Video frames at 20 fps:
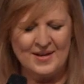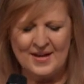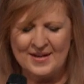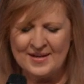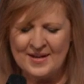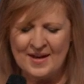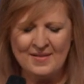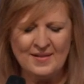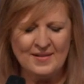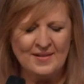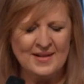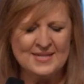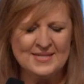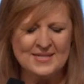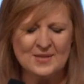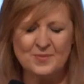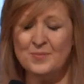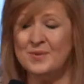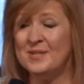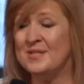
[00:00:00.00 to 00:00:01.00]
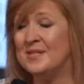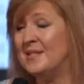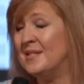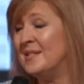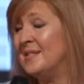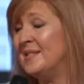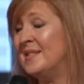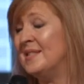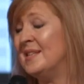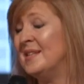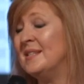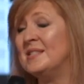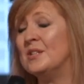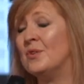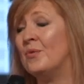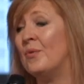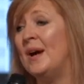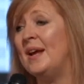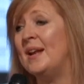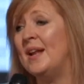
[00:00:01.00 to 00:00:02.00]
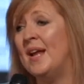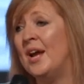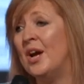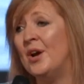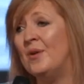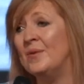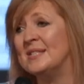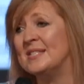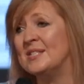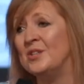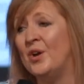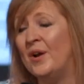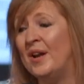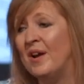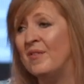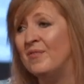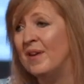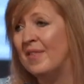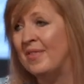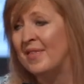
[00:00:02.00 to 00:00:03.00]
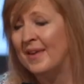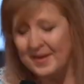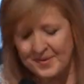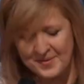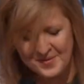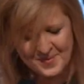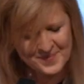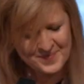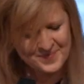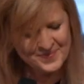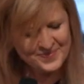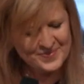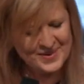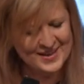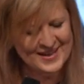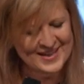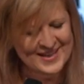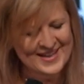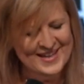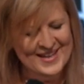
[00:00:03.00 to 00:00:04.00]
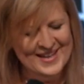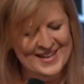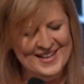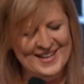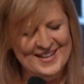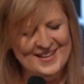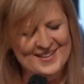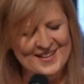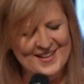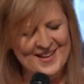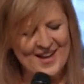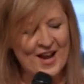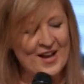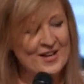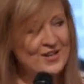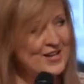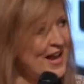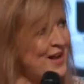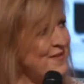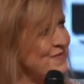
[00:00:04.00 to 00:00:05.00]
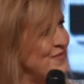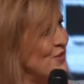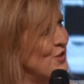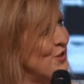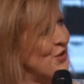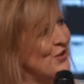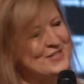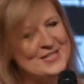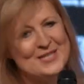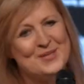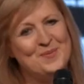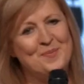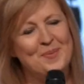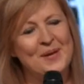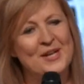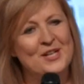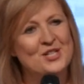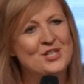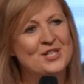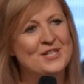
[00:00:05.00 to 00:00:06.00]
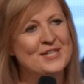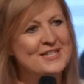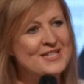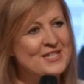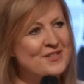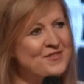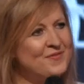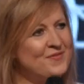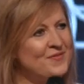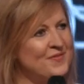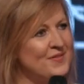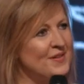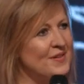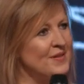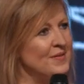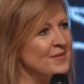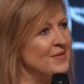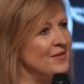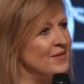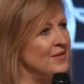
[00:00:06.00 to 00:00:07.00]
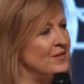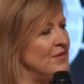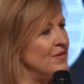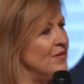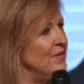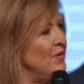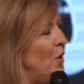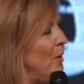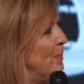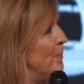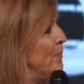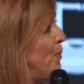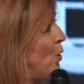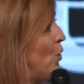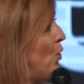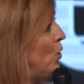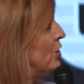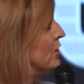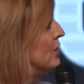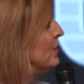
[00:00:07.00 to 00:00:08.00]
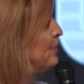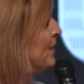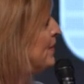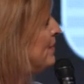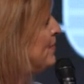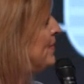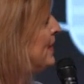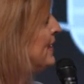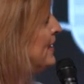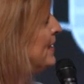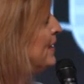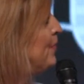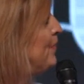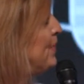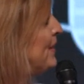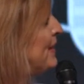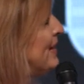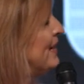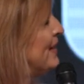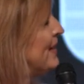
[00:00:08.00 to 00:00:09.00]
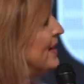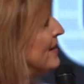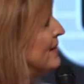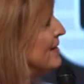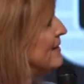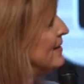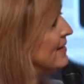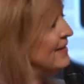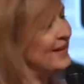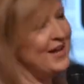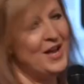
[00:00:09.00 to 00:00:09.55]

Another lesson was just this great hair is not everything. I gave the girls some pictures of not bald, but me in a beanie.